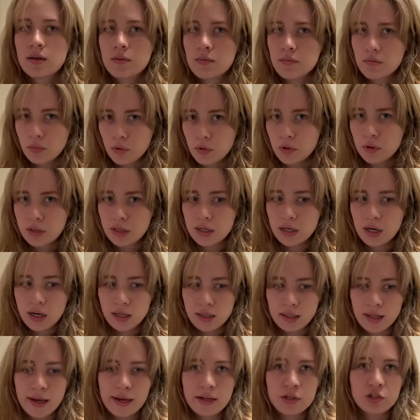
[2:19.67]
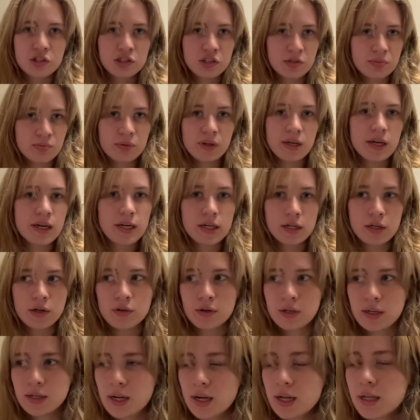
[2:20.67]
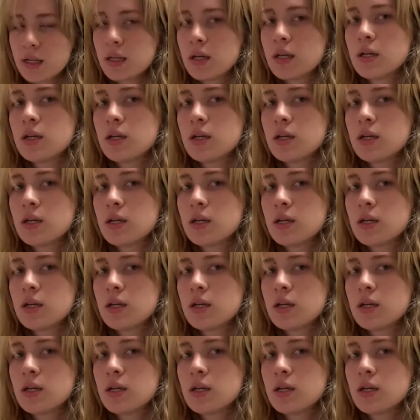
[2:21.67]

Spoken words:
more than I like just plain coconut.